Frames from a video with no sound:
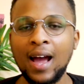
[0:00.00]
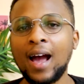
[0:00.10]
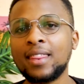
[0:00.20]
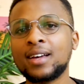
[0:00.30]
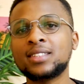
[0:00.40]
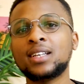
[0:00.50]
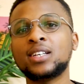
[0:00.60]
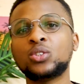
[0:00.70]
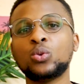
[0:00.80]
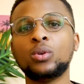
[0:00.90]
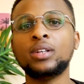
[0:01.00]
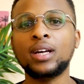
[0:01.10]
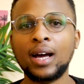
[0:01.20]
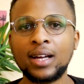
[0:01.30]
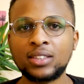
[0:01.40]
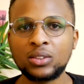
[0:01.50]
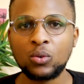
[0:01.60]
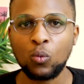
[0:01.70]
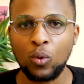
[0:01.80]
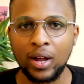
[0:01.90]
others are sold at
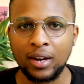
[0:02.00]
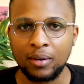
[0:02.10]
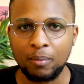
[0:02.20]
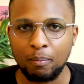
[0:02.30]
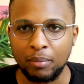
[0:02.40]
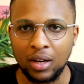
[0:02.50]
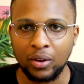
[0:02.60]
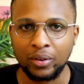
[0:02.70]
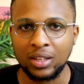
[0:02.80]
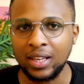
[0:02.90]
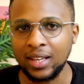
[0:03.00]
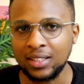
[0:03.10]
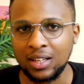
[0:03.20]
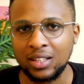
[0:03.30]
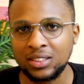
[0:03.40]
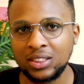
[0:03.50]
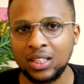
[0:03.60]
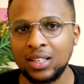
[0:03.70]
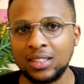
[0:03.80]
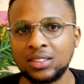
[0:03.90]
1 million Kenya
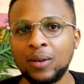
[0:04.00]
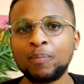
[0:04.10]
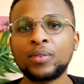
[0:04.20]
shillings.